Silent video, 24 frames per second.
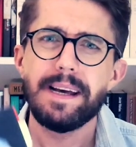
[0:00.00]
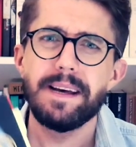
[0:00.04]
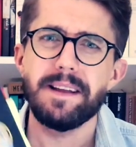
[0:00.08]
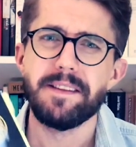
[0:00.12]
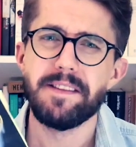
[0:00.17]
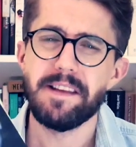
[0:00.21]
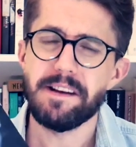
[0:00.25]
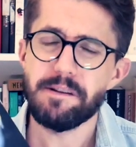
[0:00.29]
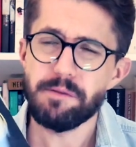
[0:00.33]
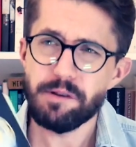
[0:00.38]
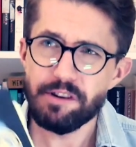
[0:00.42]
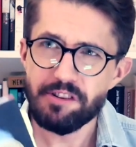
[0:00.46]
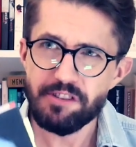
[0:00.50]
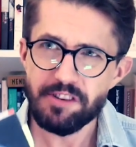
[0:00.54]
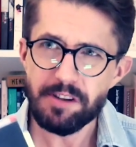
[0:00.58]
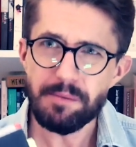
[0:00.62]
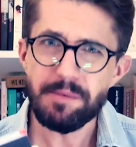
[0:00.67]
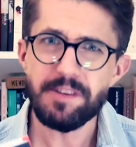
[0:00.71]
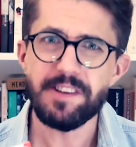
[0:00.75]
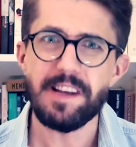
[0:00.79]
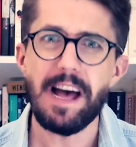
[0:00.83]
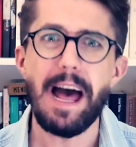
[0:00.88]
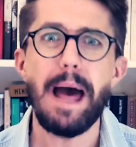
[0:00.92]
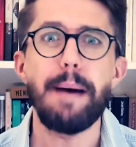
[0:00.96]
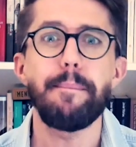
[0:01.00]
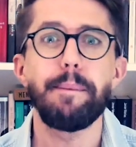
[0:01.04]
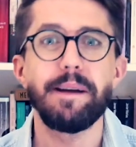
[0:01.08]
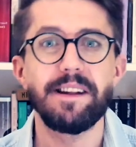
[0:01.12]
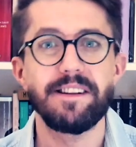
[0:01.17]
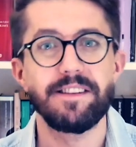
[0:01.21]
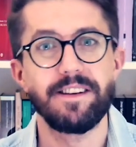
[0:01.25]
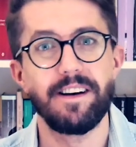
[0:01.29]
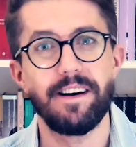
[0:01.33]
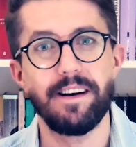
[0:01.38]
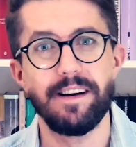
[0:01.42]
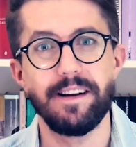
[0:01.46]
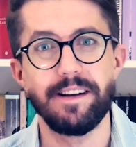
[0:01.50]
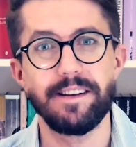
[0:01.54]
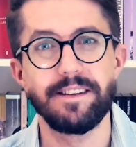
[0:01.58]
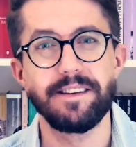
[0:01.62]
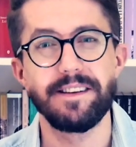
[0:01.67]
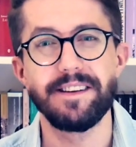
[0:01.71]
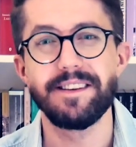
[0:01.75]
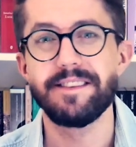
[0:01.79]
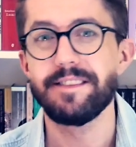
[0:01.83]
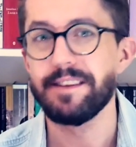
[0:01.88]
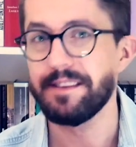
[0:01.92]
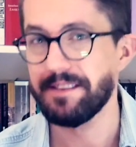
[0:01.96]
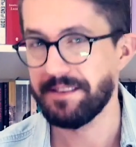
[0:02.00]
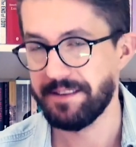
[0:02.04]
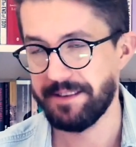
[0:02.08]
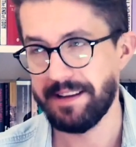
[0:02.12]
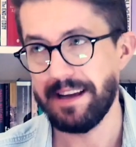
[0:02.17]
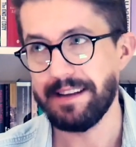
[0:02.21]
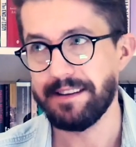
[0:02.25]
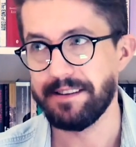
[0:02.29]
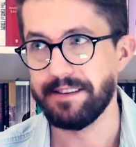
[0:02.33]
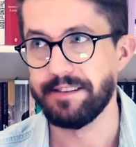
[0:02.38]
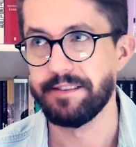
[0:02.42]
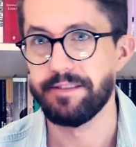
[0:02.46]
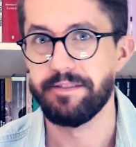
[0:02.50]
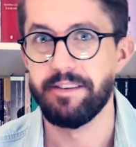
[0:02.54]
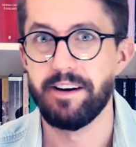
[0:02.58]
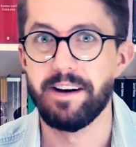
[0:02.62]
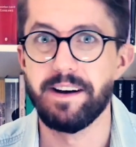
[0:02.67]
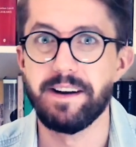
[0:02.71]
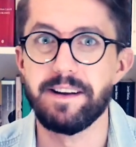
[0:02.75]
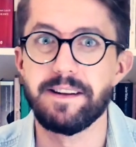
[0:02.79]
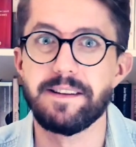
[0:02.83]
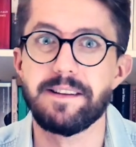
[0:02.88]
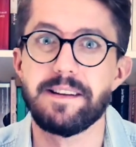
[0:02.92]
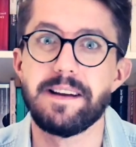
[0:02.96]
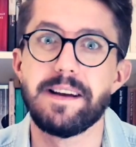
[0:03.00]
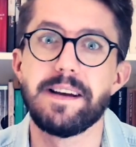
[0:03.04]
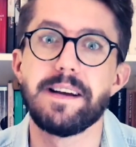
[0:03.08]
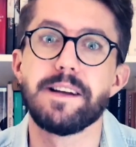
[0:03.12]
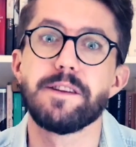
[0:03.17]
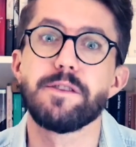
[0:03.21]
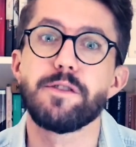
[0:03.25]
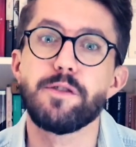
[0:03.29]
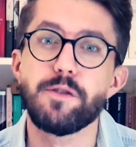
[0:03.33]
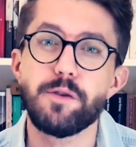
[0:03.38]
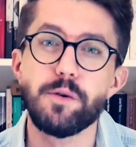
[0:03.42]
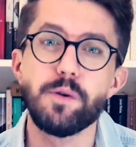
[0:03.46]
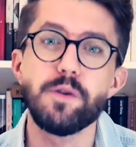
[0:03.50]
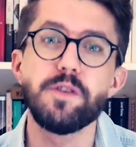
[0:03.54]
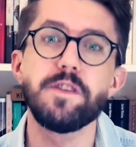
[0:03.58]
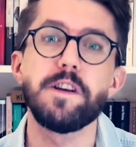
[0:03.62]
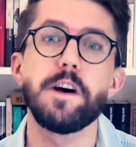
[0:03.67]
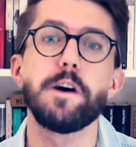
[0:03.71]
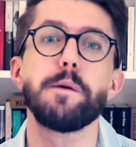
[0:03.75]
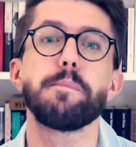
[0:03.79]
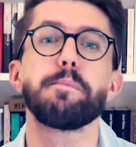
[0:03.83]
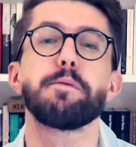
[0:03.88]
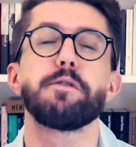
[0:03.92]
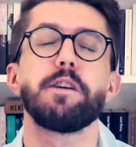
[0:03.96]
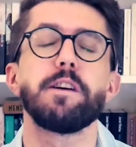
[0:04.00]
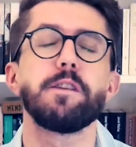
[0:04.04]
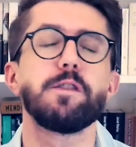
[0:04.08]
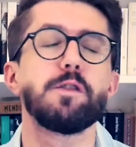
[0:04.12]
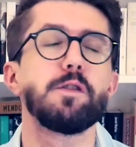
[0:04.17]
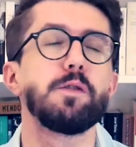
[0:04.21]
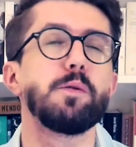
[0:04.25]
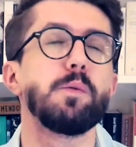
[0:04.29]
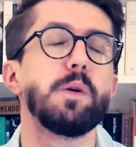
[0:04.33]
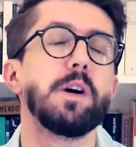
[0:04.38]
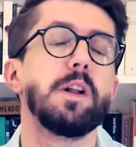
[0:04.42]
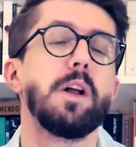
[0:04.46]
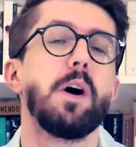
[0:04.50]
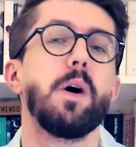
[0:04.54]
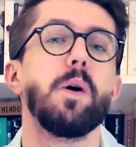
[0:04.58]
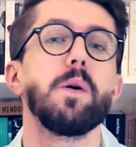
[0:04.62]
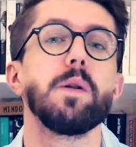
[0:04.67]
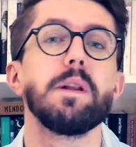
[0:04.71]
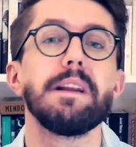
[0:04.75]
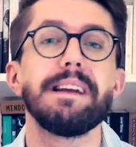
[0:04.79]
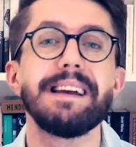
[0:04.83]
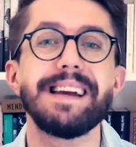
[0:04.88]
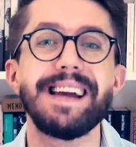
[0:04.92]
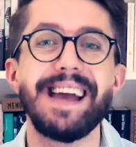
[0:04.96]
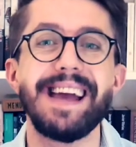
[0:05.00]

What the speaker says: The regime's appetite is unsatisfied, and soon the oppression will only